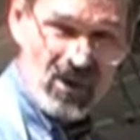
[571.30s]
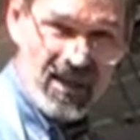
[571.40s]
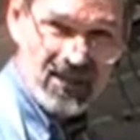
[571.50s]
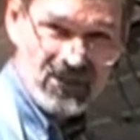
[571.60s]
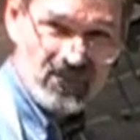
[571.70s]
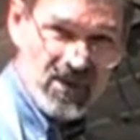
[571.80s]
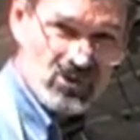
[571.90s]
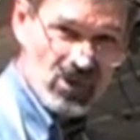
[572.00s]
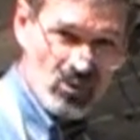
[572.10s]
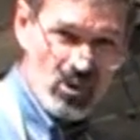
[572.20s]
one like this.
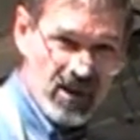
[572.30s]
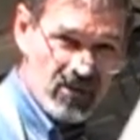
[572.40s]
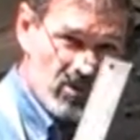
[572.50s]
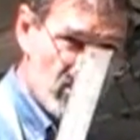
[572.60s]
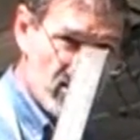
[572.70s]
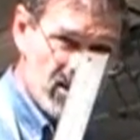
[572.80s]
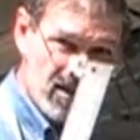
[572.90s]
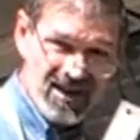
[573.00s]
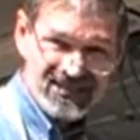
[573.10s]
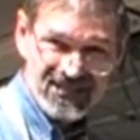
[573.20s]
Make sure you wear your
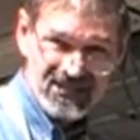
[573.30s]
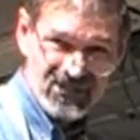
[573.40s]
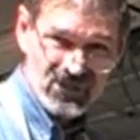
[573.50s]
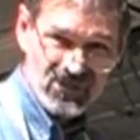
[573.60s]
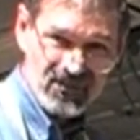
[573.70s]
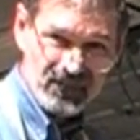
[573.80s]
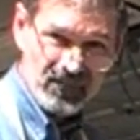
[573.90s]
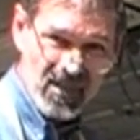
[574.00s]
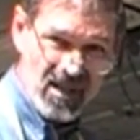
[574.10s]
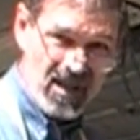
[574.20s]
uh, glasses
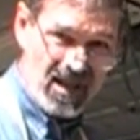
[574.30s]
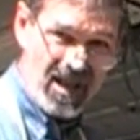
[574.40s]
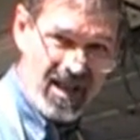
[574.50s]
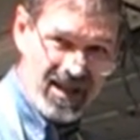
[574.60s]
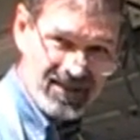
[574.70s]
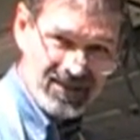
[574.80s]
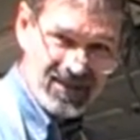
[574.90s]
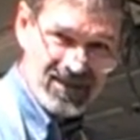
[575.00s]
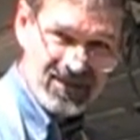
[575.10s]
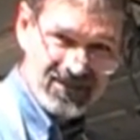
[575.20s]
and
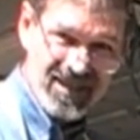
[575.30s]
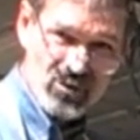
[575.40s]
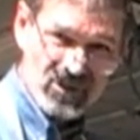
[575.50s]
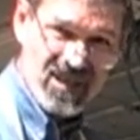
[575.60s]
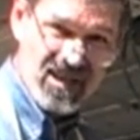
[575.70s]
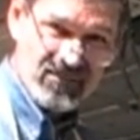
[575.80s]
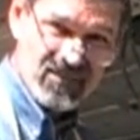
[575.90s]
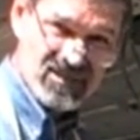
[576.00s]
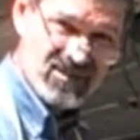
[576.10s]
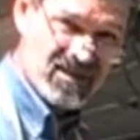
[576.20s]
uh, take your time.
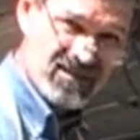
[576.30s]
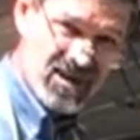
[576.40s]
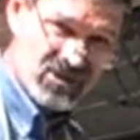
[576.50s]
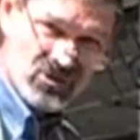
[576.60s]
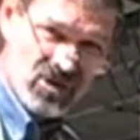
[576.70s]
It's not a rush